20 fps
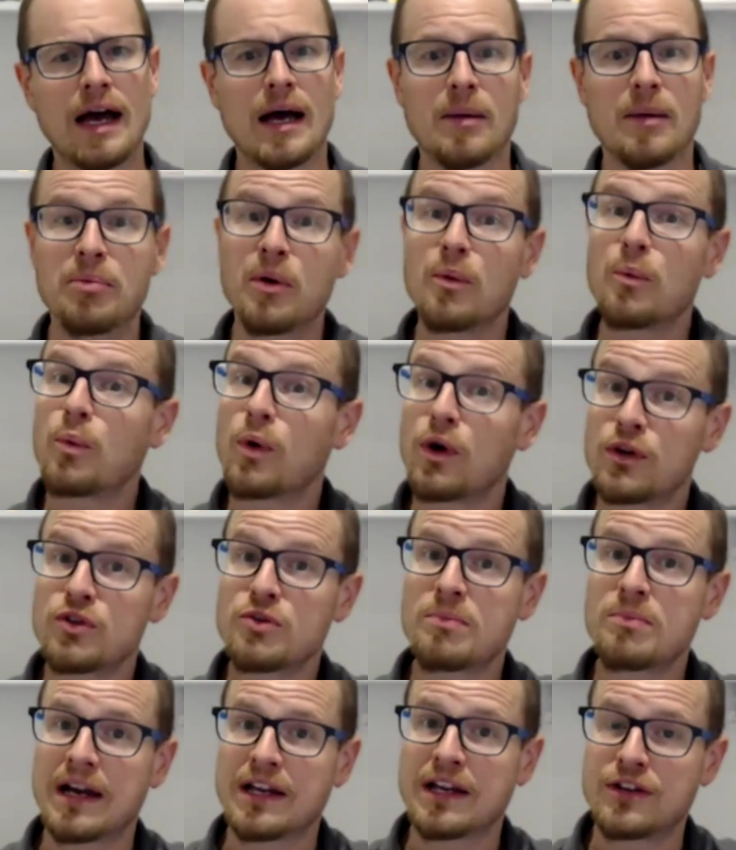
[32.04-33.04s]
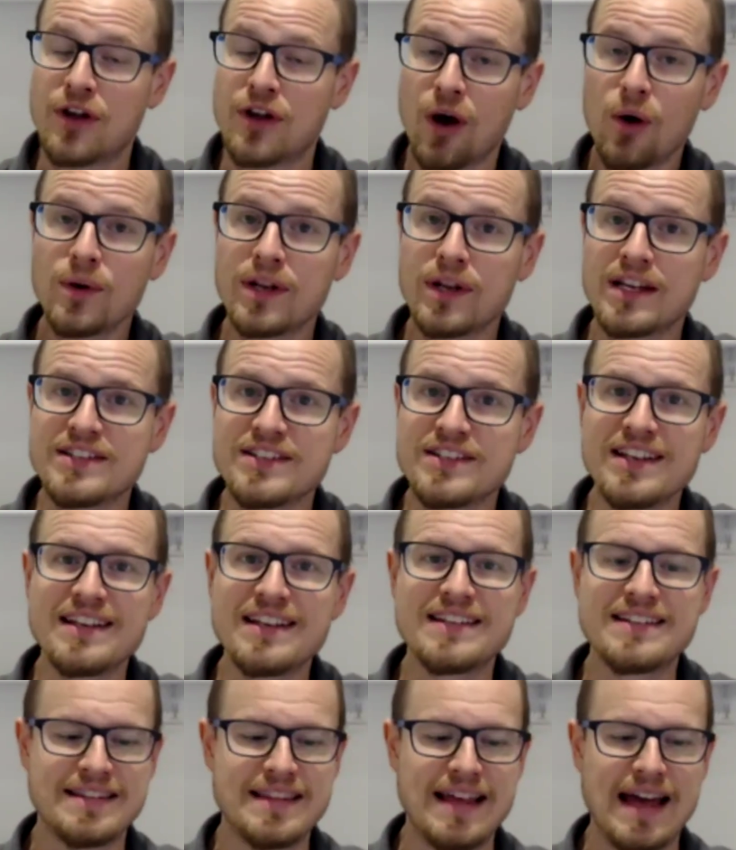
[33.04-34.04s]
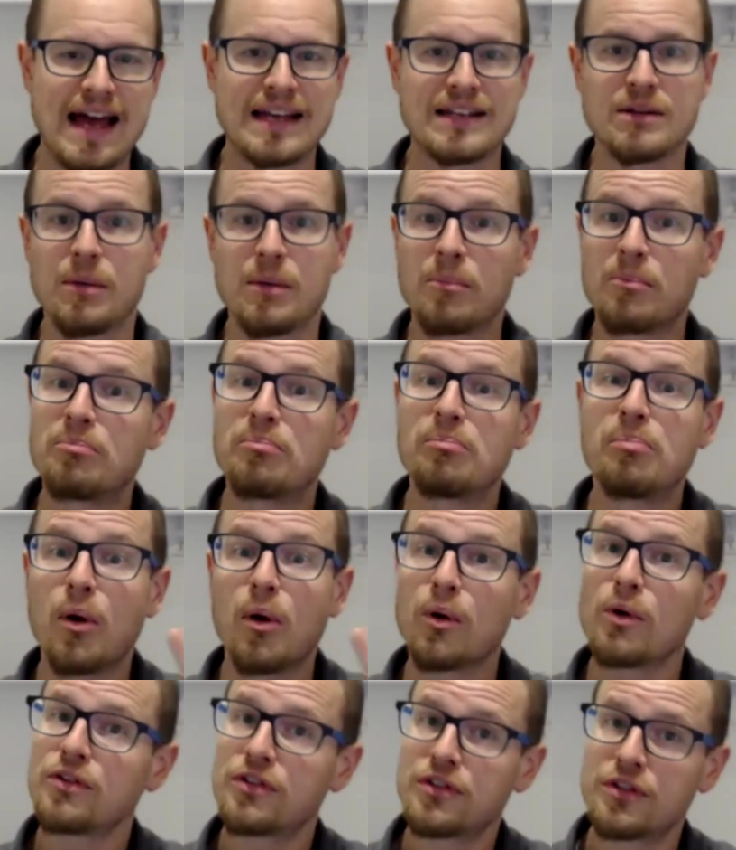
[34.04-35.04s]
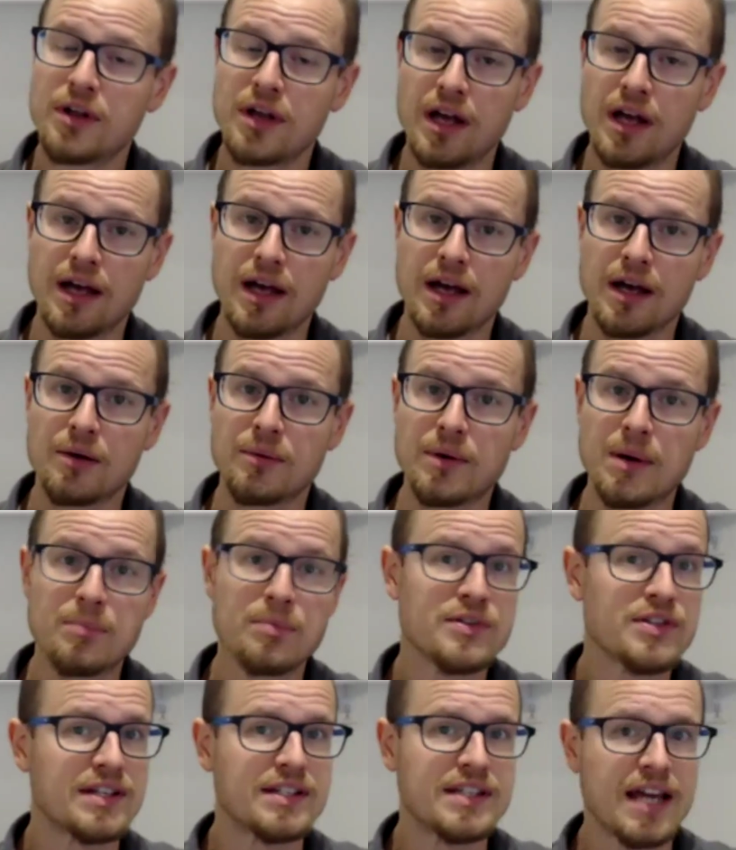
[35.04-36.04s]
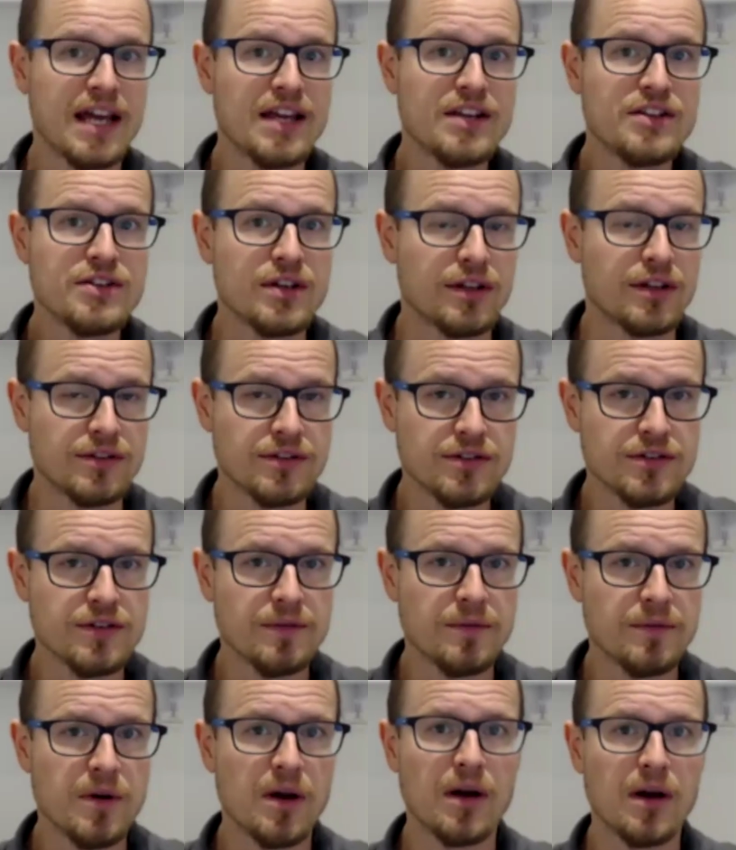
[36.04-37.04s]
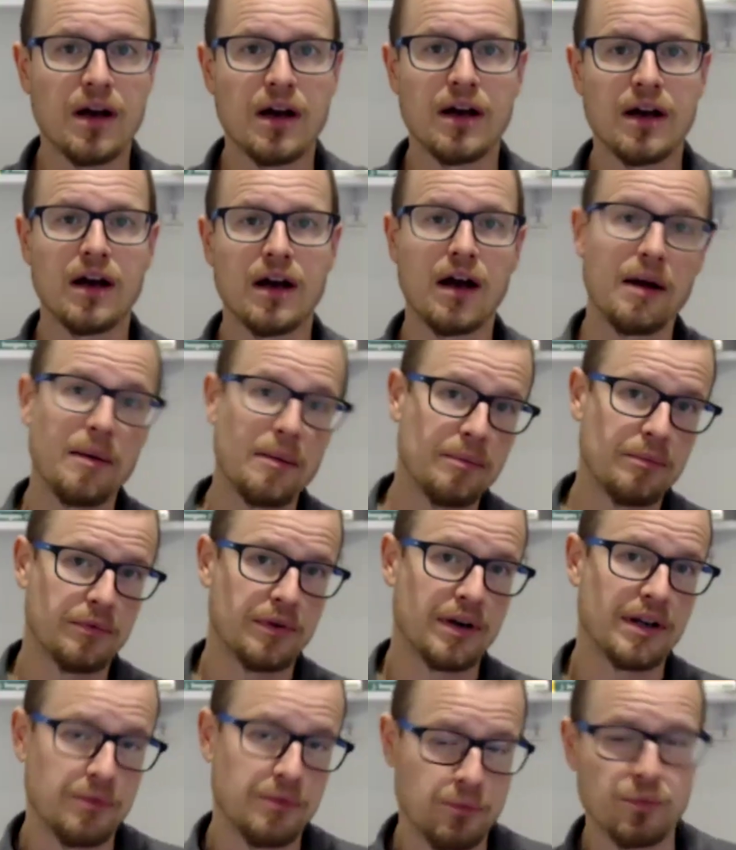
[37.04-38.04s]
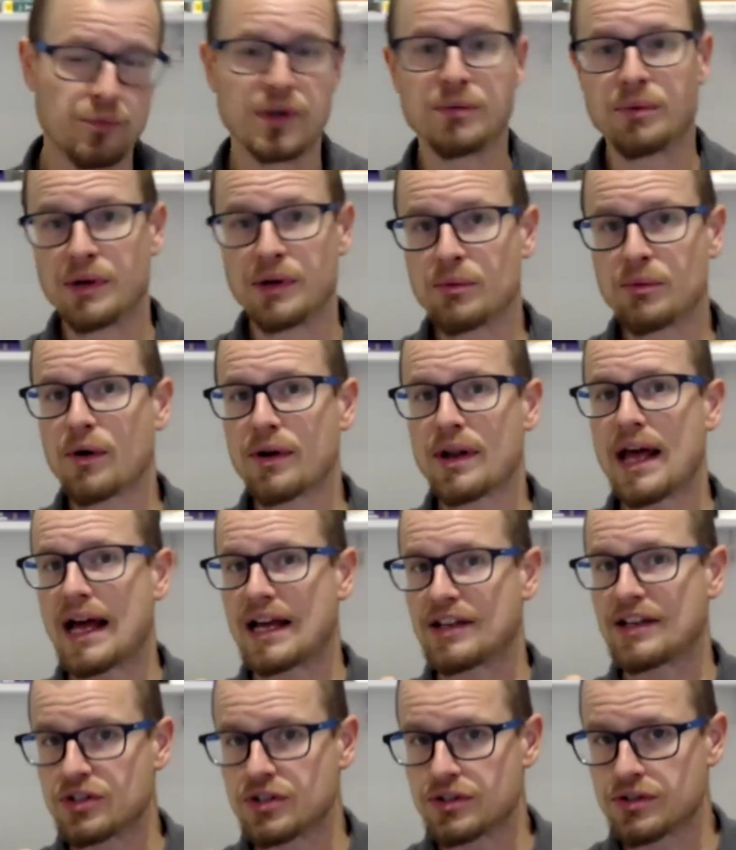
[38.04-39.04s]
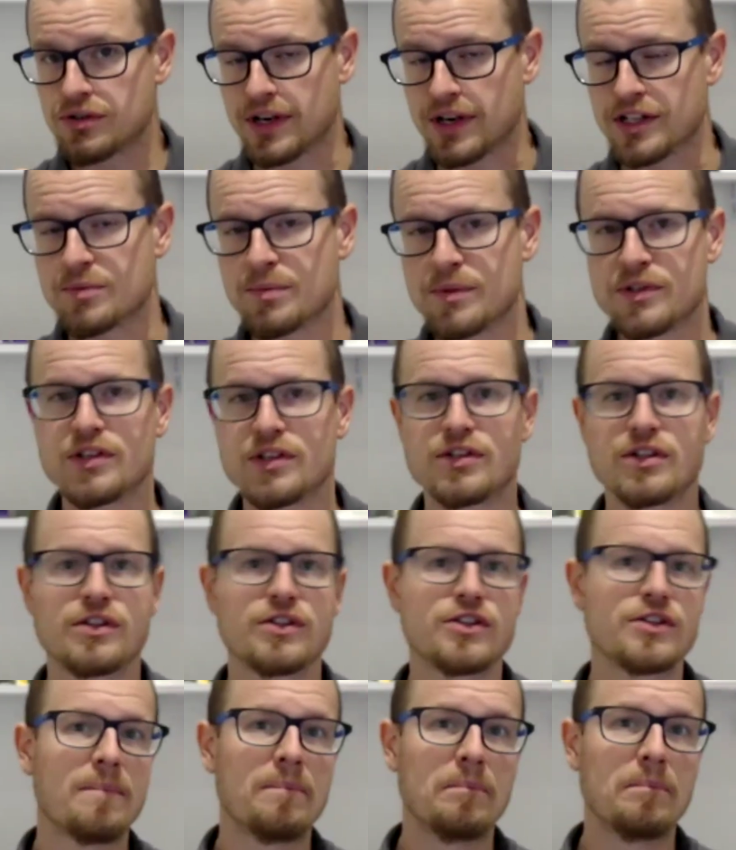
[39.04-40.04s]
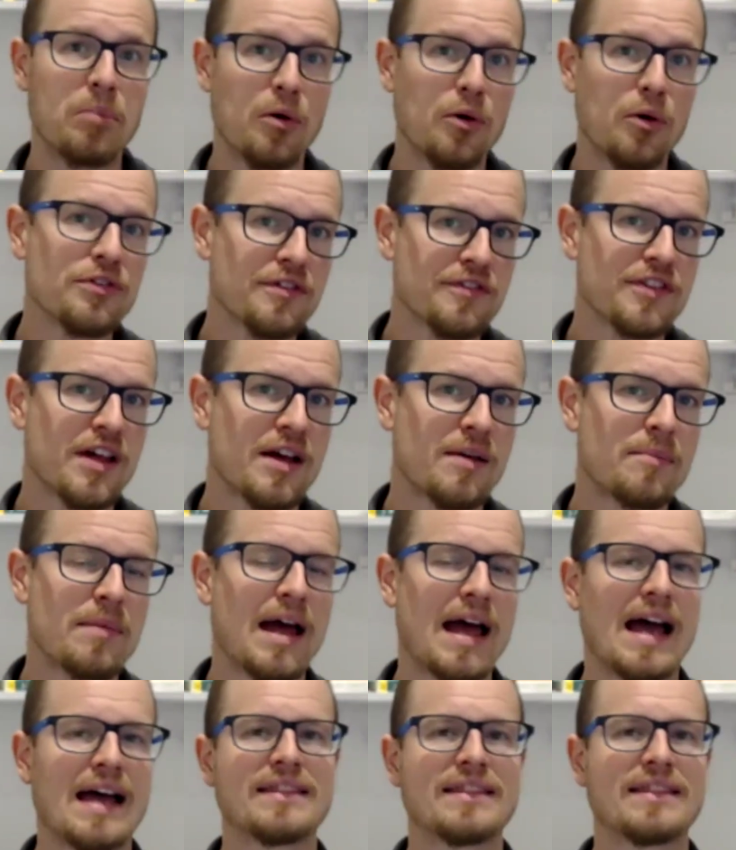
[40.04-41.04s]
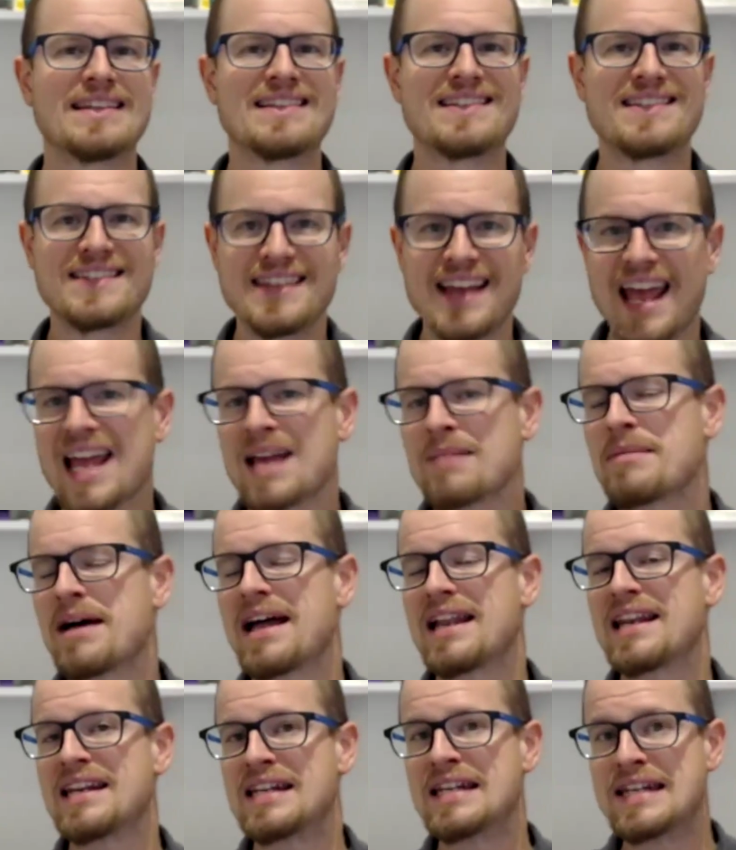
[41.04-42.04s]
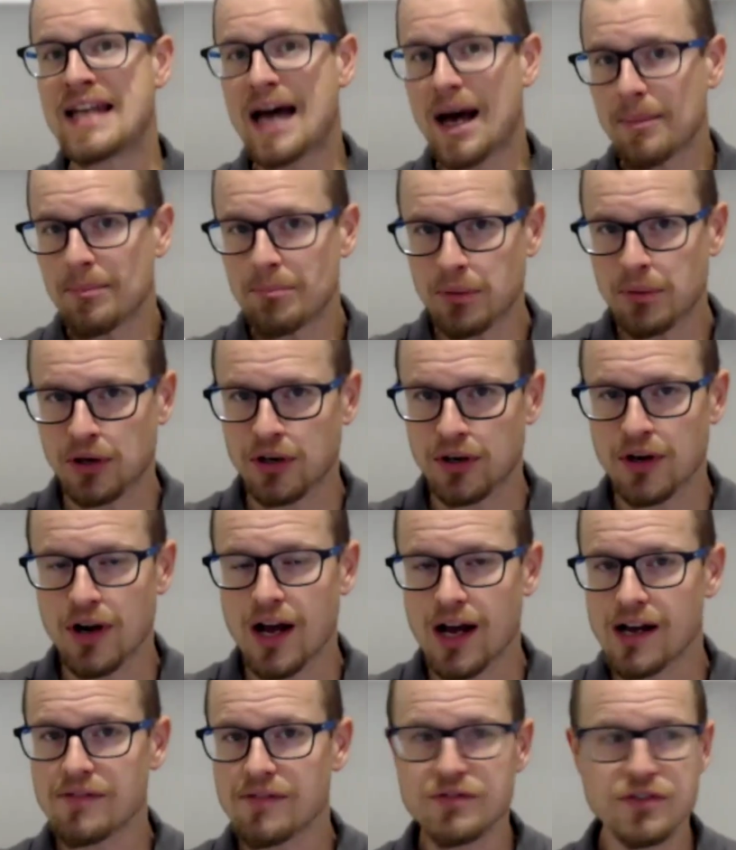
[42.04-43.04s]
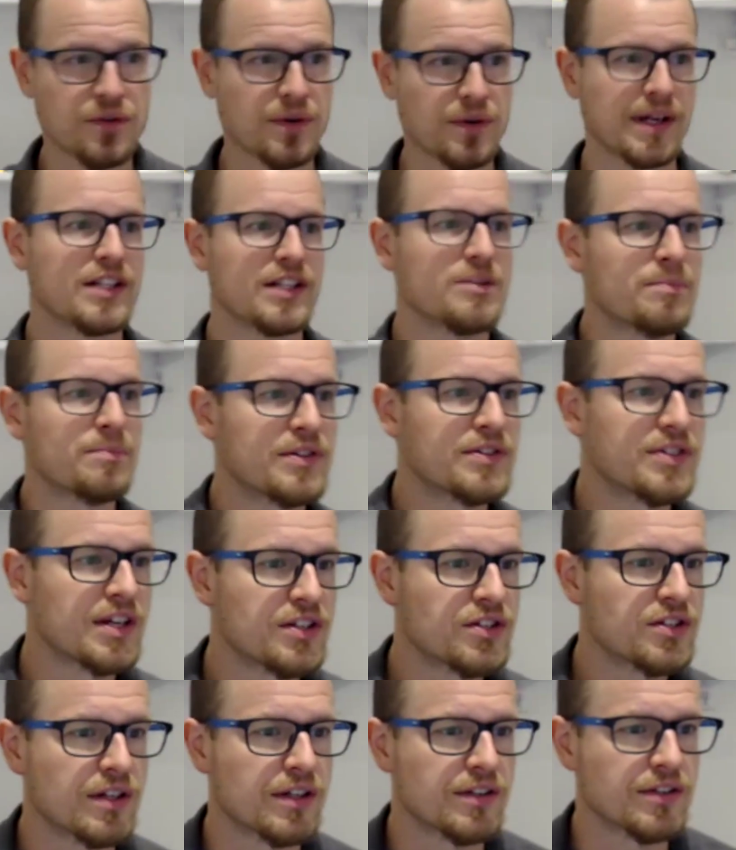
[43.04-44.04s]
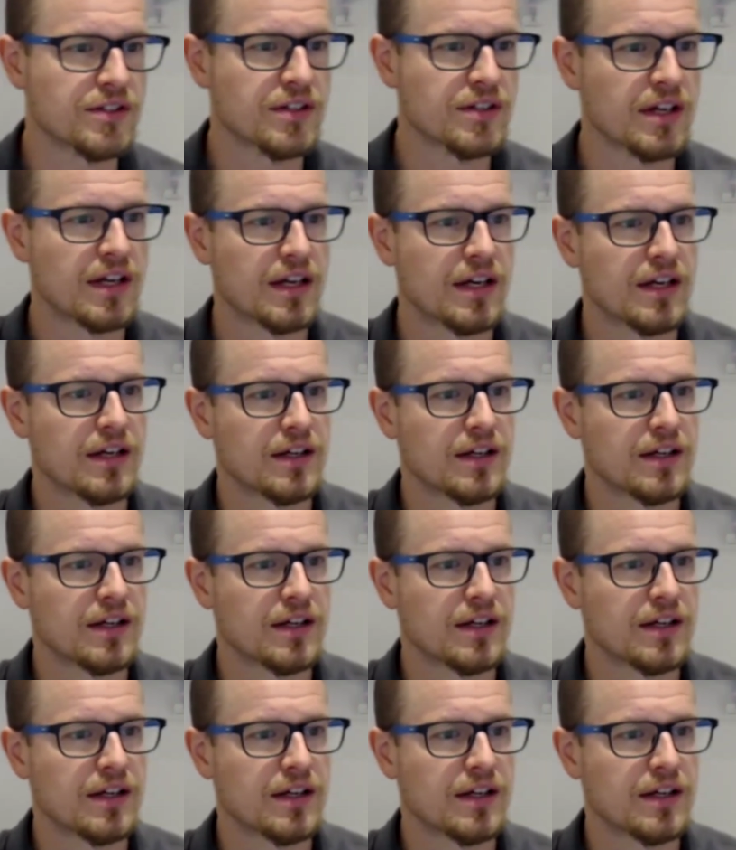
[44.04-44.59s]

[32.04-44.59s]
But what you might notice is that both representations, right, we rewrote it as transpositions. Both of them had the same number of transpositions.